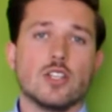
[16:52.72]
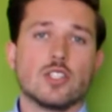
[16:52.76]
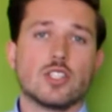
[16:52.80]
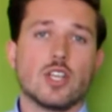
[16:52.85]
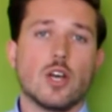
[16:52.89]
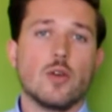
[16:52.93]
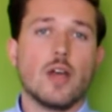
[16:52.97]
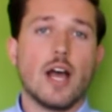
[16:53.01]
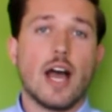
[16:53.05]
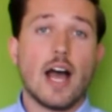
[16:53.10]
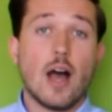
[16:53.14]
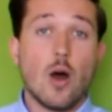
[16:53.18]

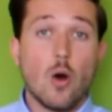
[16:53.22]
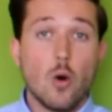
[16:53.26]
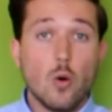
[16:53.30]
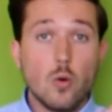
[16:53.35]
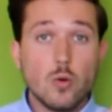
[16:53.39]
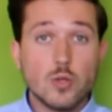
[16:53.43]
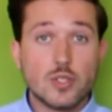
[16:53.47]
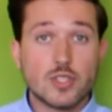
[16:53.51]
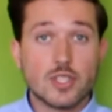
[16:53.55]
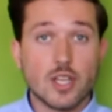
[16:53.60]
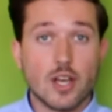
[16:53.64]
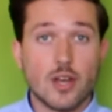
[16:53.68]
So
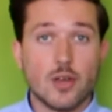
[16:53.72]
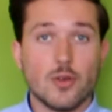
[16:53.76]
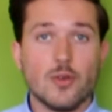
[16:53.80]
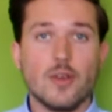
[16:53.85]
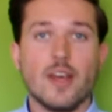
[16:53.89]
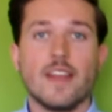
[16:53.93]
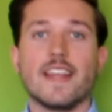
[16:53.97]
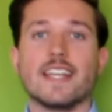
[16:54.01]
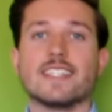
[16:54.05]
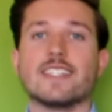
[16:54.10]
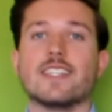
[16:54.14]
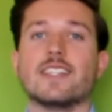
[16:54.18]

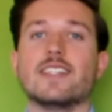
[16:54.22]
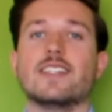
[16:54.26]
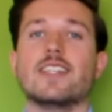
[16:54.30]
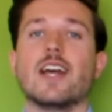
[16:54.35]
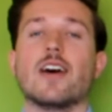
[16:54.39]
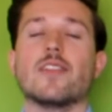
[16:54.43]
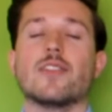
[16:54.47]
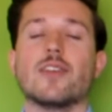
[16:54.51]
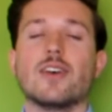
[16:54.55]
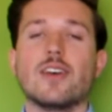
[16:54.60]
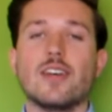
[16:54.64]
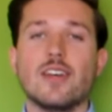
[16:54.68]
also, there's
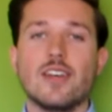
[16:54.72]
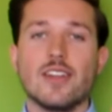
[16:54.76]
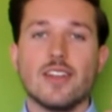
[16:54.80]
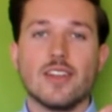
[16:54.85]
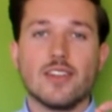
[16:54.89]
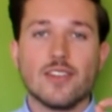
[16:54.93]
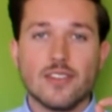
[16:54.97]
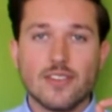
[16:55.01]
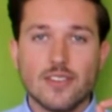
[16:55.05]
another